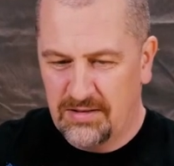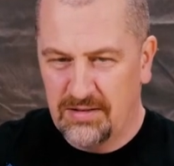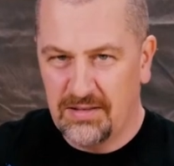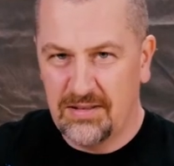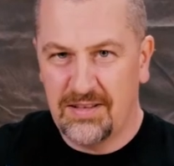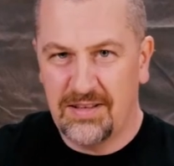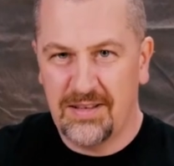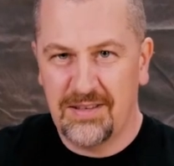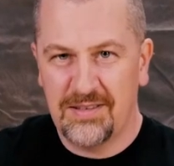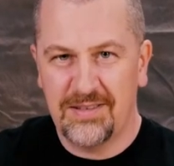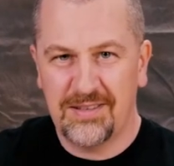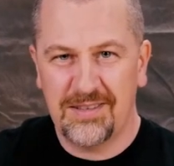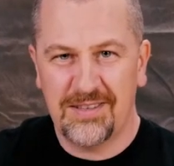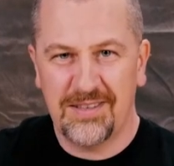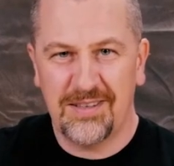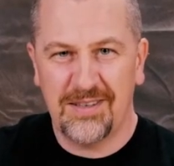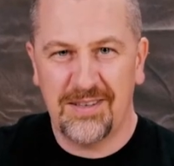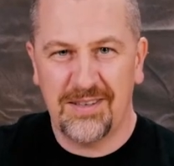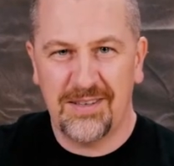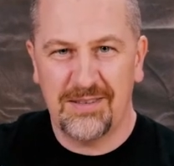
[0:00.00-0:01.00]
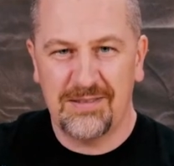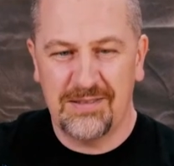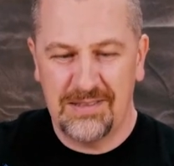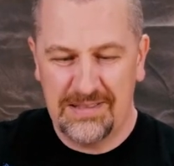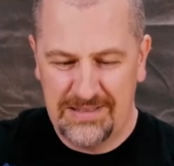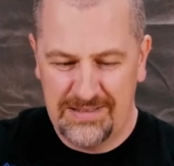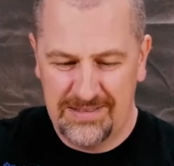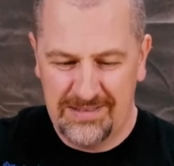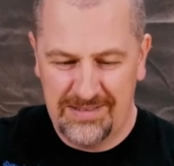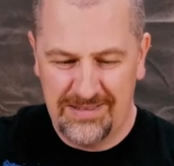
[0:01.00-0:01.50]
there you go
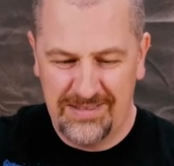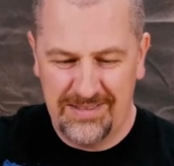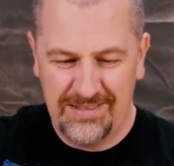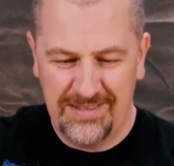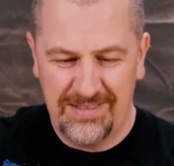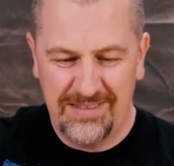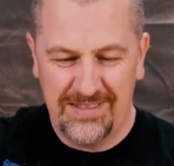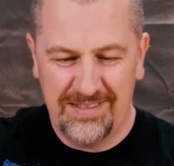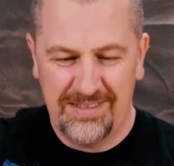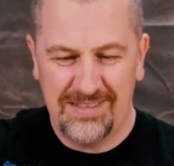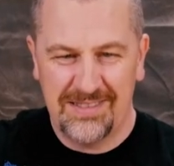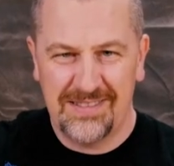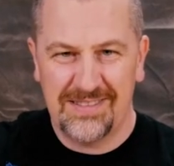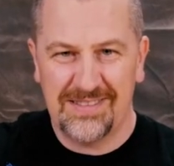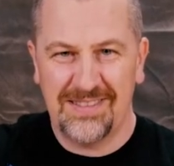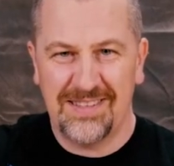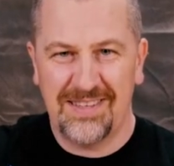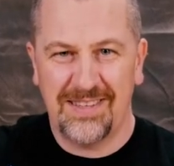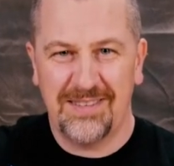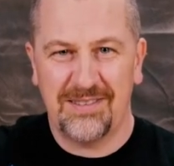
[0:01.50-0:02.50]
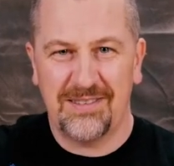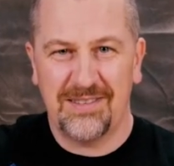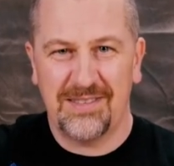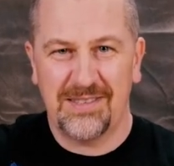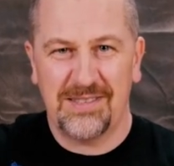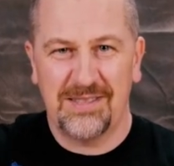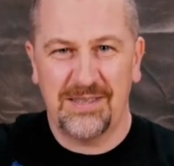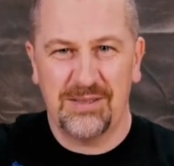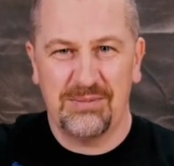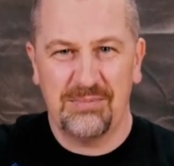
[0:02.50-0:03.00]
isn't that
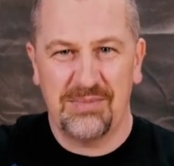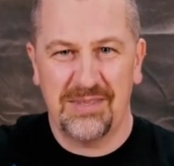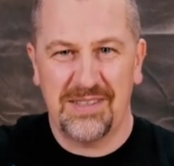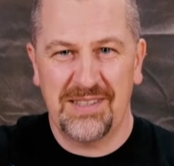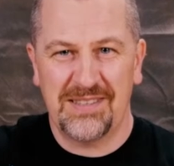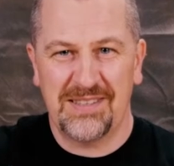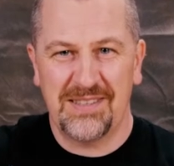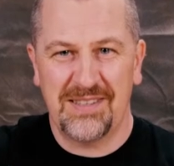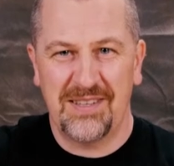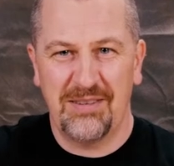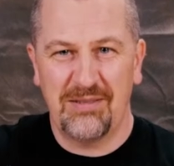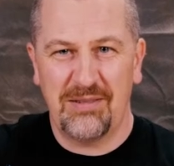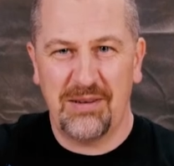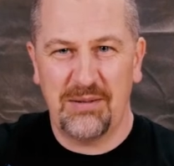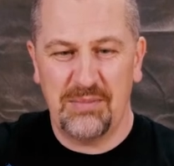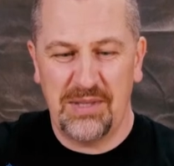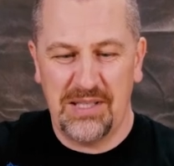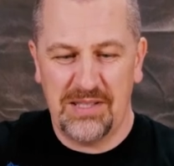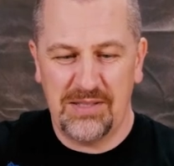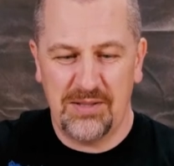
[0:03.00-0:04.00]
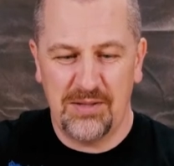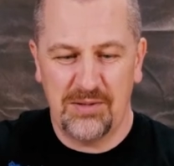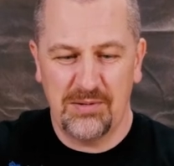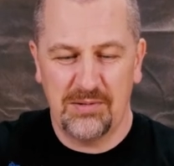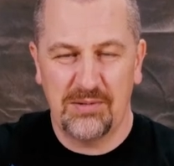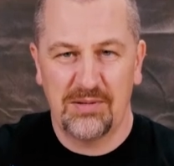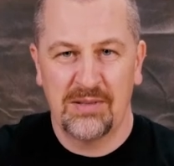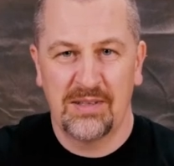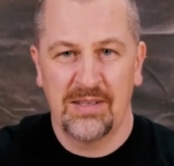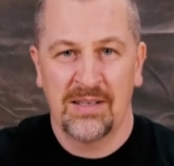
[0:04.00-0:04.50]
awesome it's
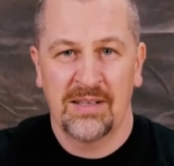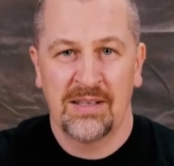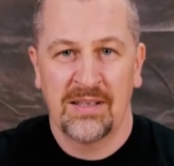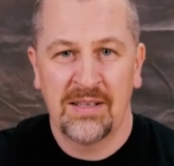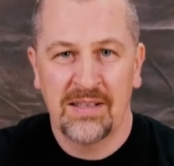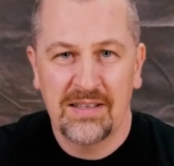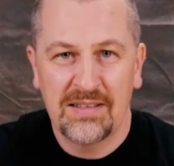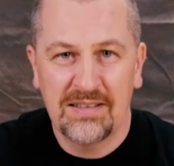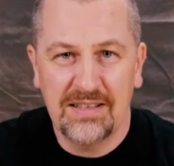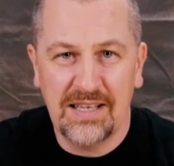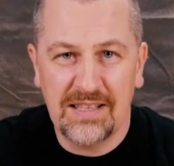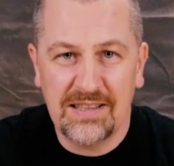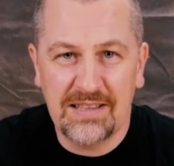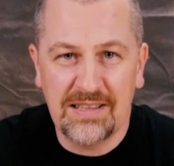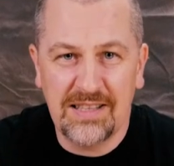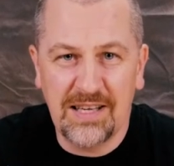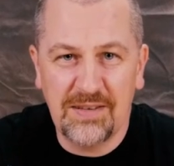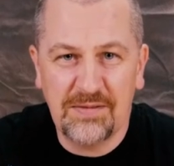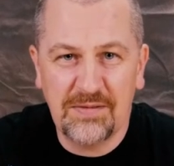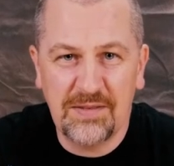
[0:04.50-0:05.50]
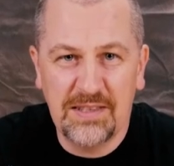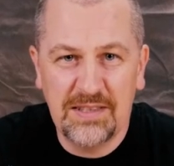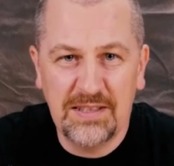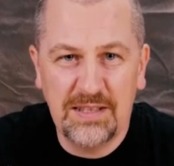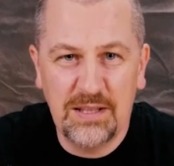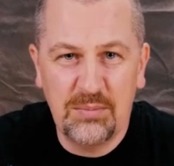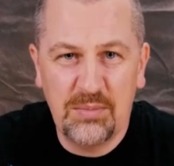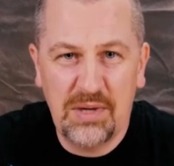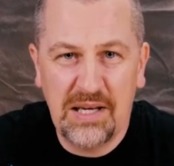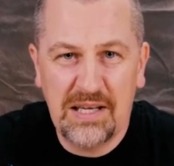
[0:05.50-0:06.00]
tiramisu that
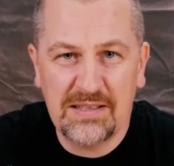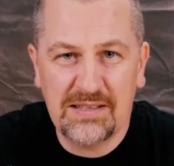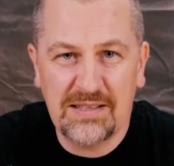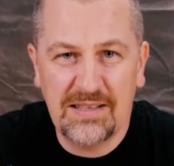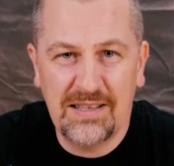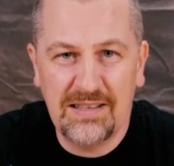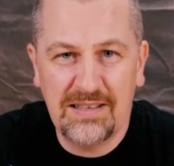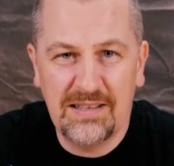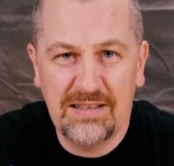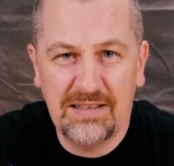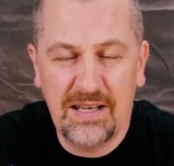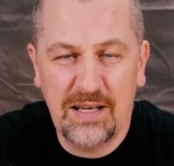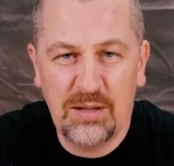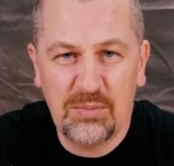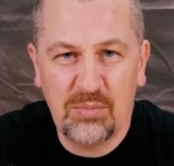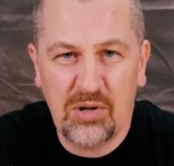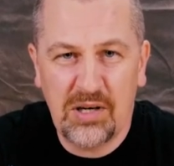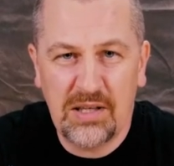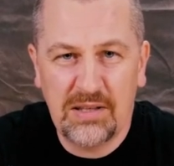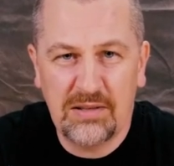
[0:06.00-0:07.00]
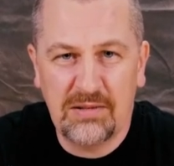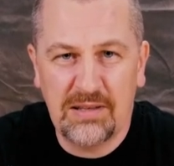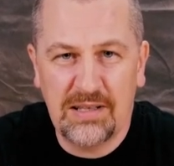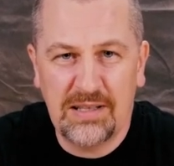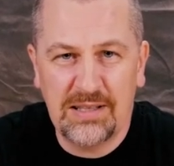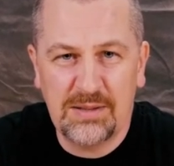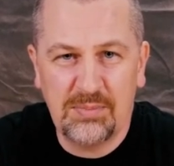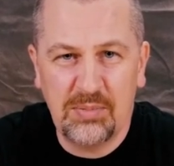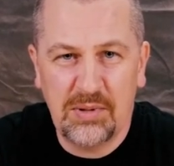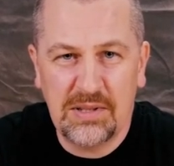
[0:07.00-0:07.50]
definitely makes any day brighter and
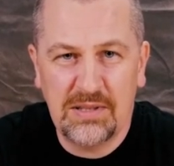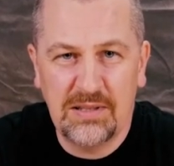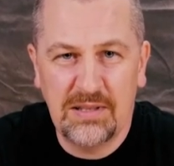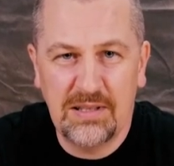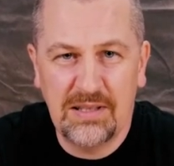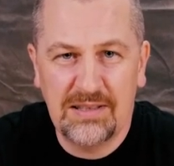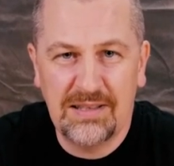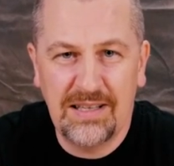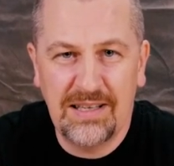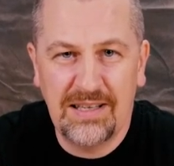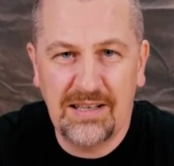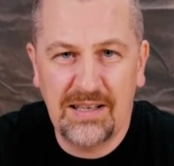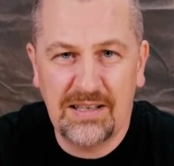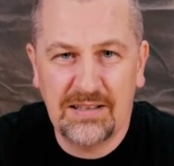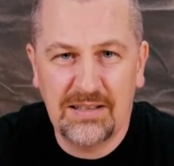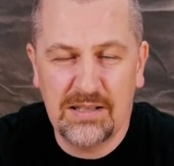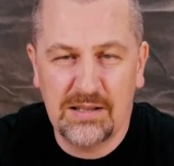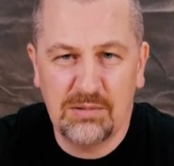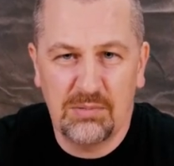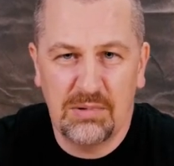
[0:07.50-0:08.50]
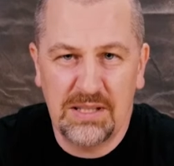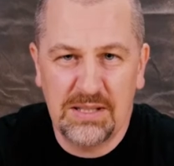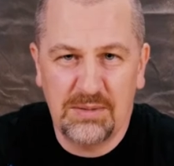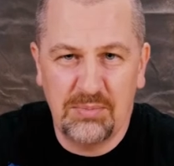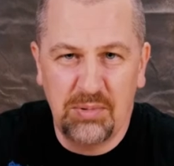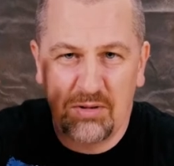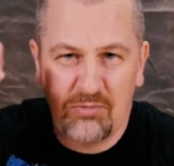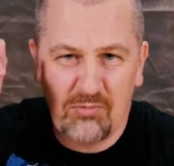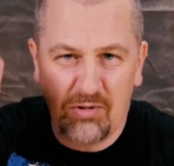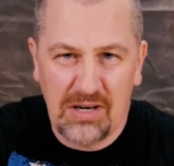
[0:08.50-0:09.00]
especially a day like this when it's
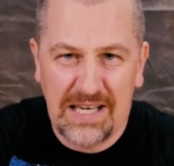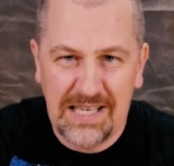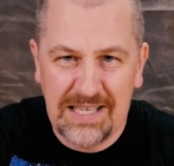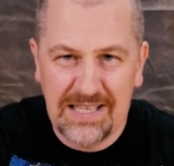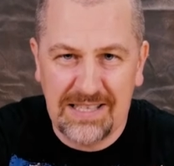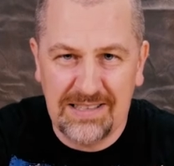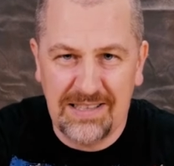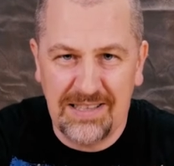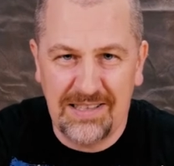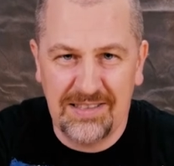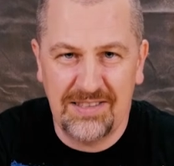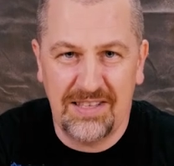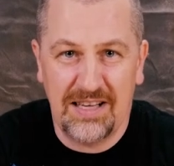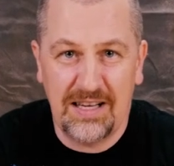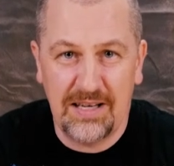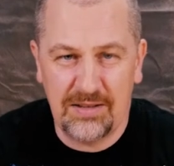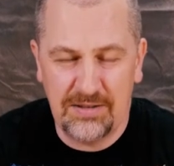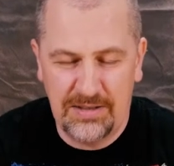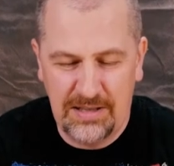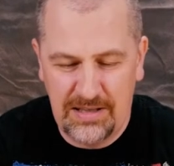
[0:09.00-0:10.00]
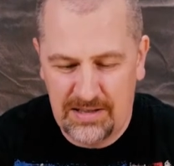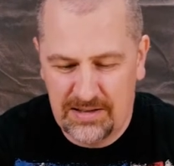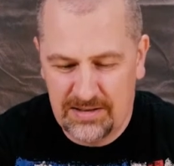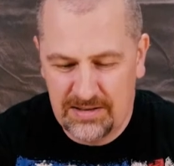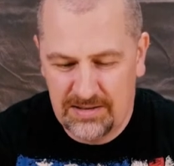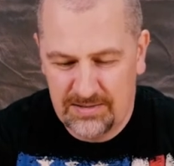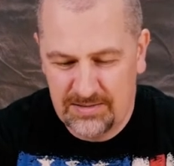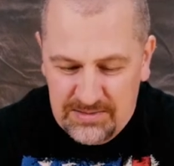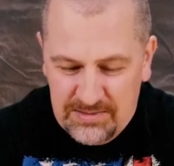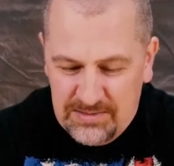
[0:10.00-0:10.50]
been raining the entire day
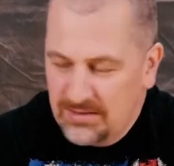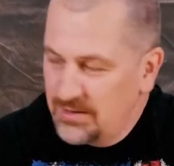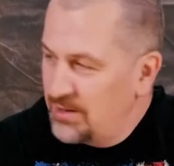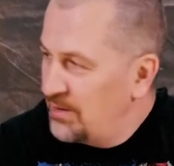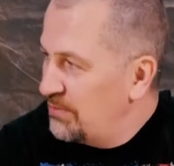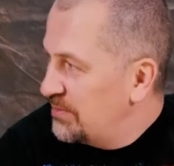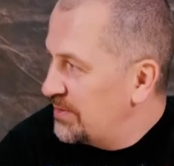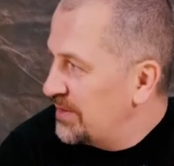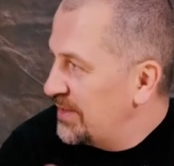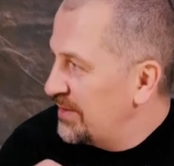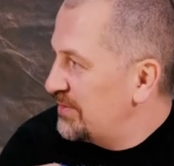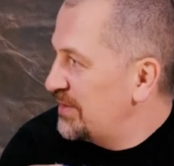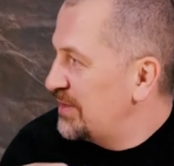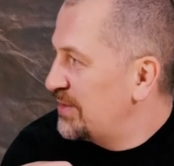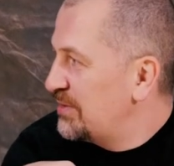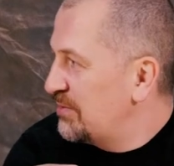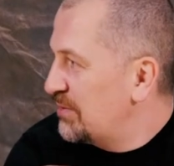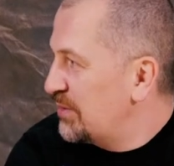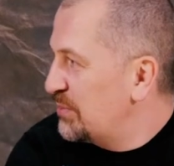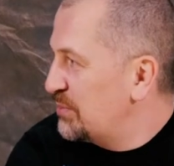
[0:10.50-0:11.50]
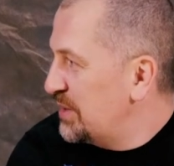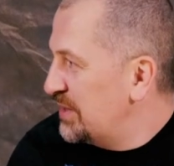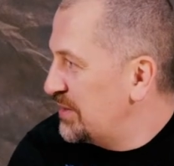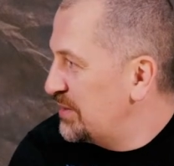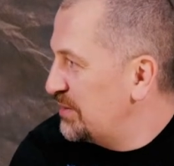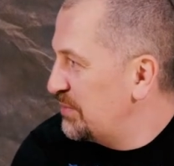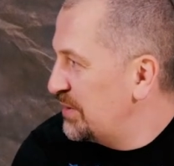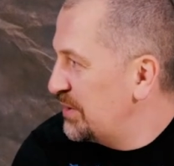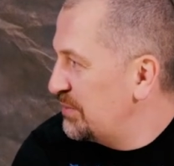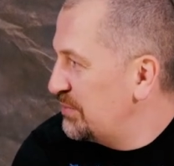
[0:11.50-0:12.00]
do you want to have the
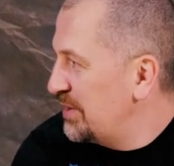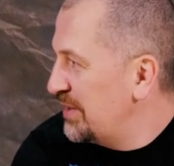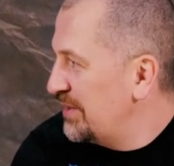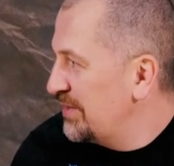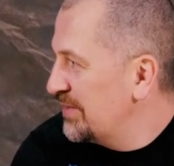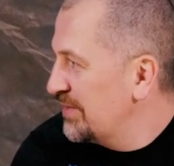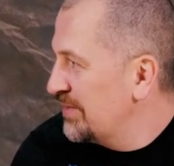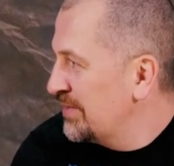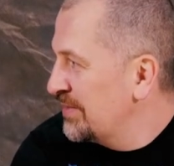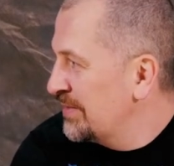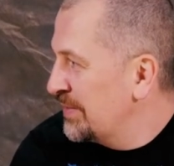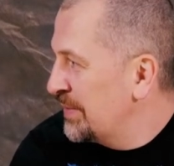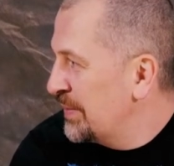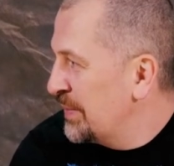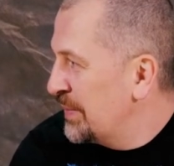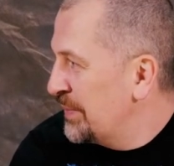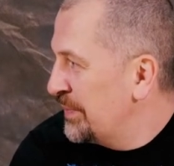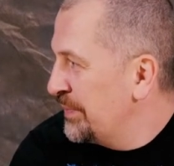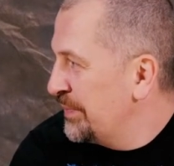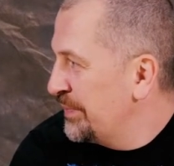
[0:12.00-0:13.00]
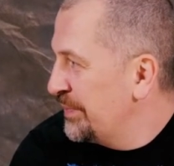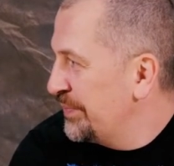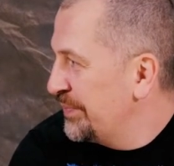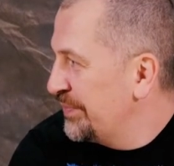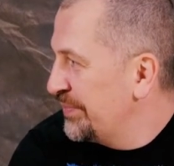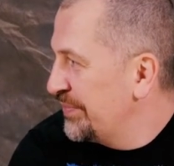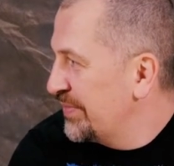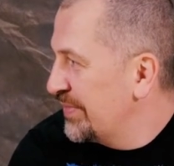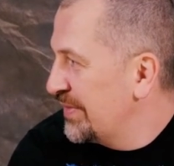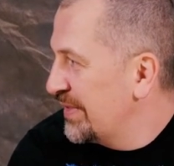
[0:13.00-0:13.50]
tiramisu with me yes but
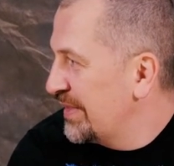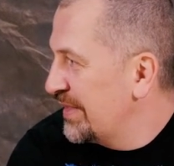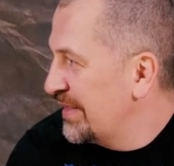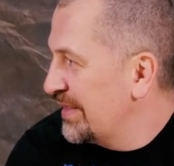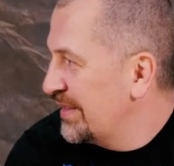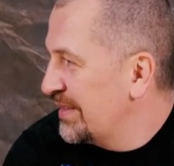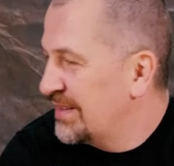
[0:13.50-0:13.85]
not there